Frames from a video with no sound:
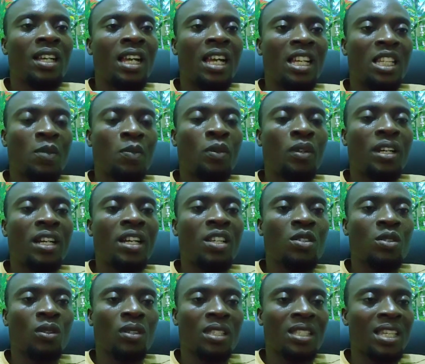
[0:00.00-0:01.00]

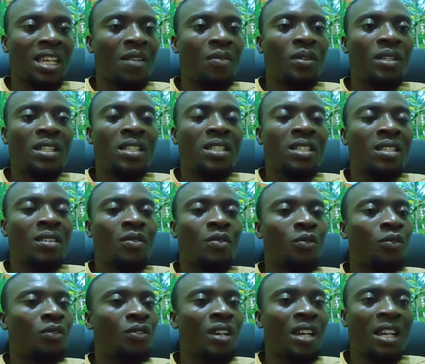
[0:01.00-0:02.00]
experience or service,
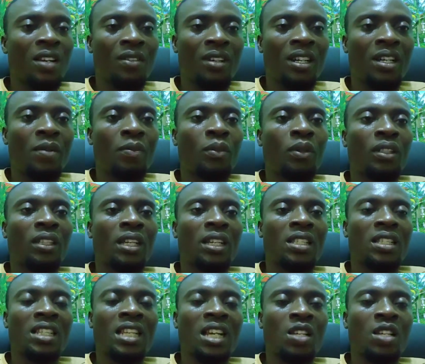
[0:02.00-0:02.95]
very, very important.